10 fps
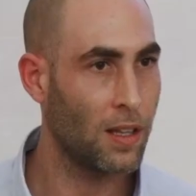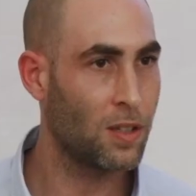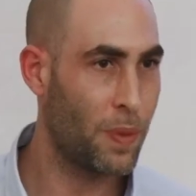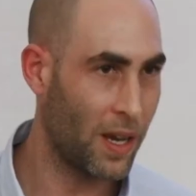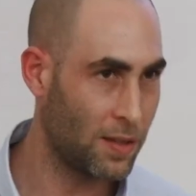is
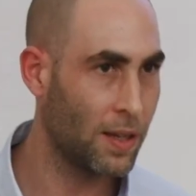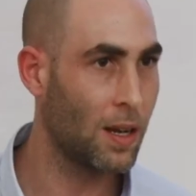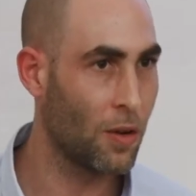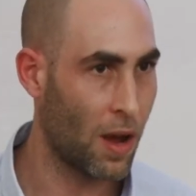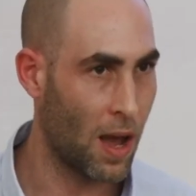
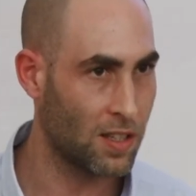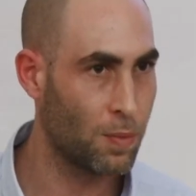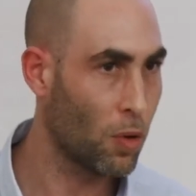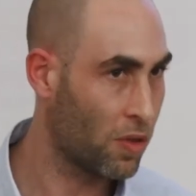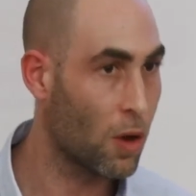basically on us,
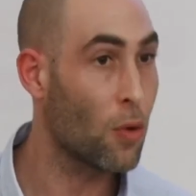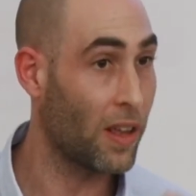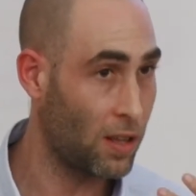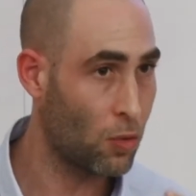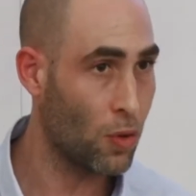both the
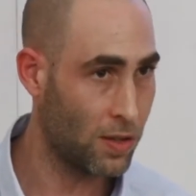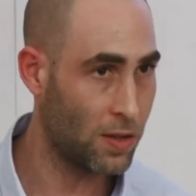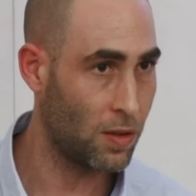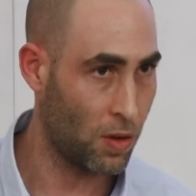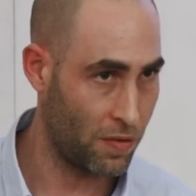credit risk
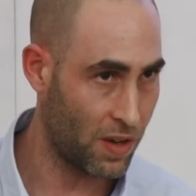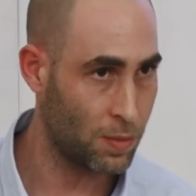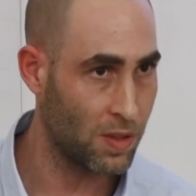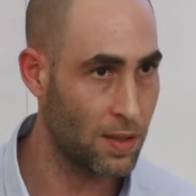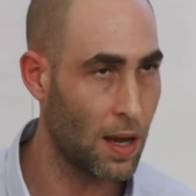and the
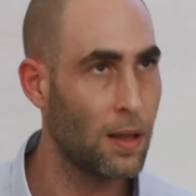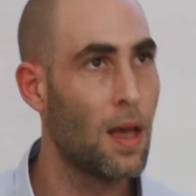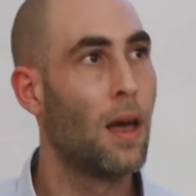investment side.